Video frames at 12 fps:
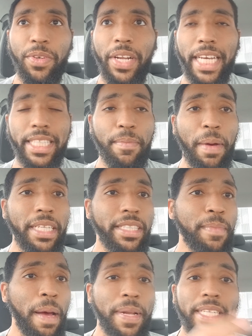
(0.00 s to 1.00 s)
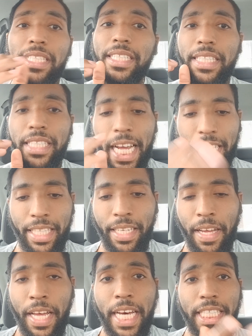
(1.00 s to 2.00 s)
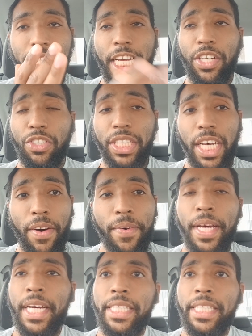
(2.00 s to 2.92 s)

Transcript: Like, she might be able to, like, extend herself.